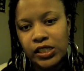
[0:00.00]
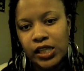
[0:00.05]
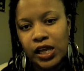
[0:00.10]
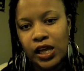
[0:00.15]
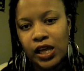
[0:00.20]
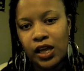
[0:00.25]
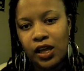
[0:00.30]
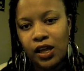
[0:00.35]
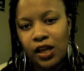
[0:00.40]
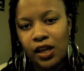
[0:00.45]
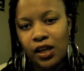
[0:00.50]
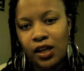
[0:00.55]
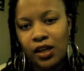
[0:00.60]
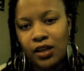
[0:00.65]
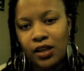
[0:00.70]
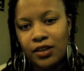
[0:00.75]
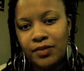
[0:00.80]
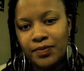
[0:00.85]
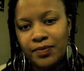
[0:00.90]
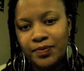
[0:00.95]

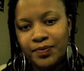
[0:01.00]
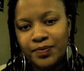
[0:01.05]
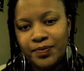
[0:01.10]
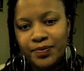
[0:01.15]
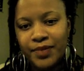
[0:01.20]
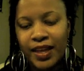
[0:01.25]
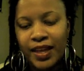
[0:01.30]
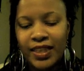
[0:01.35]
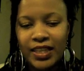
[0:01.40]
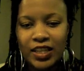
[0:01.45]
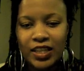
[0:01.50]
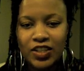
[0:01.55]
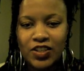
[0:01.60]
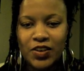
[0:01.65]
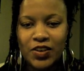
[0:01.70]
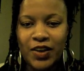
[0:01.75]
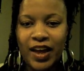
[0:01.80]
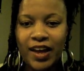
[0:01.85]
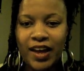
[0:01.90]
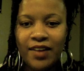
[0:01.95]
I think it's
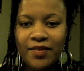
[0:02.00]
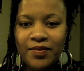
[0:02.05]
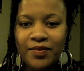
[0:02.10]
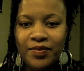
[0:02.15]
okay.